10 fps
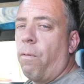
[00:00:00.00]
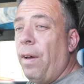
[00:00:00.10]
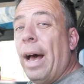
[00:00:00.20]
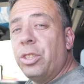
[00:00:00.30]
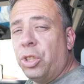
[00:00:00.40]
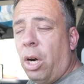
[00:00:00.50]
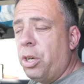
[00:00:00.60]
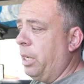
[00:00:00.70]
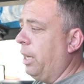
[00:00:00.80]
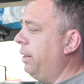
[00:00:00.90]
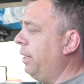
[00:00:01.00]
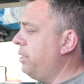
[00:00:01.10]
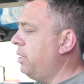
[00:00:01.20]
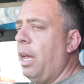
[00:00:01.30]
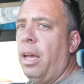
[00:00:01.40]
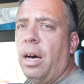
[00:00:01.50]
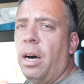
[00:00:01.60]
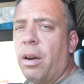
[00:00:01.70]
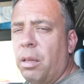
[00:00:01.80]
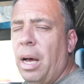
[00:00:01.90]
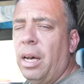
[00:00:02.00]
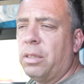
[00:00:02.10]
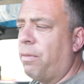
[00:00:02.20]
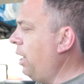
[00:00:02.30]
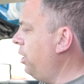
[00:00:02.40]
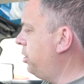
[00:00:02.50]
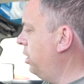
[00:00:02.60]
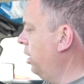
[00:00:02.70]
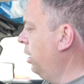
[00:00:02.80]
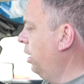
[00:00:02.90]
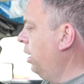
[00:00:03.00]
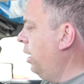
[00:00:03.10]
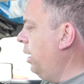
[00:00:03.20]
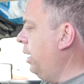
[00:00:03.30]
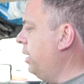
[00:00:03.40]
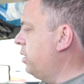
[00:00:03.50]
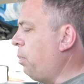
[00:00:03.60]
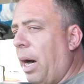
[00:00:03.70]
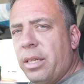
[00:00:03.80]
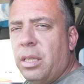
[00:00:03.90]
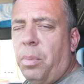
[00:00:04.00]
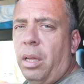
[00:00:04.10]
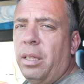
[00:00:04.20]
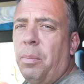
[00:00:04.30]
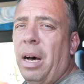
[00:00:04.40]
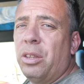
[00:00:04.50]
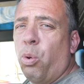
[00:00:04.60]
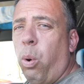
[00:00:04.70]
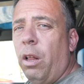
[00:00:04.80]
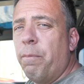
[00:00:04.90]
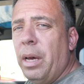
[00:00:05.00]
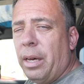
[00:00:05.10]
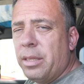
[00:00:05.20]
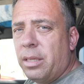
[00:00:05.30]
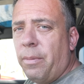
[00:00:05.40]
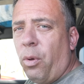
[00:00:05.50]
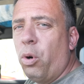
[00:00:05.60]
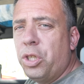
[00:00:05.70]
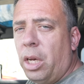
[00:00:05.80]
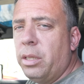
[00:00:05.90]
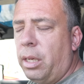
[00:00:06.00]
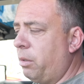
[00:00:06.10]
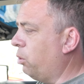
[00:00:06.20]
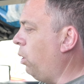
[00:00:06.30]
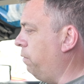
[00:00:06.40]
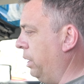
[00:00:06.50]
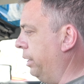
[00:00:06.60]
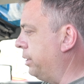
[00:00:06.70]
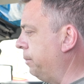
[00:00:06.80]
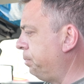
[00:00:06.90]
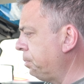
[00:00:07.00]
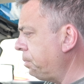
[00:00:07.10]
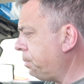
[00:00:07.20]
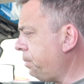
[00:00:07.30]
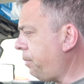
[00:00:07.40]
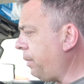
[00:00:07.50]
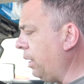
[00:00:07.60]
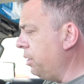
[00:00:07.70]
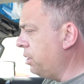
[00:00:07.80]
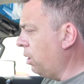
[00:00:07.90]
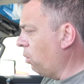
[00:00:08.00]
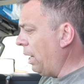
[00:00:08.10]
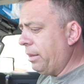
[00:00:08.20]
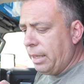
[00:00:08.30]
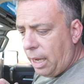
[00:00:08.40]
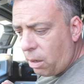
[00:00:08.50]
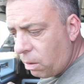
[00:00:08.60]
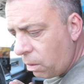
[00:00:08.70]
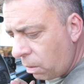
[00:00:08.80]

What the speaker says: fast charging. And they say 100 miles of range is possible in about 12 minutes, or just under 12 minutes. So right now,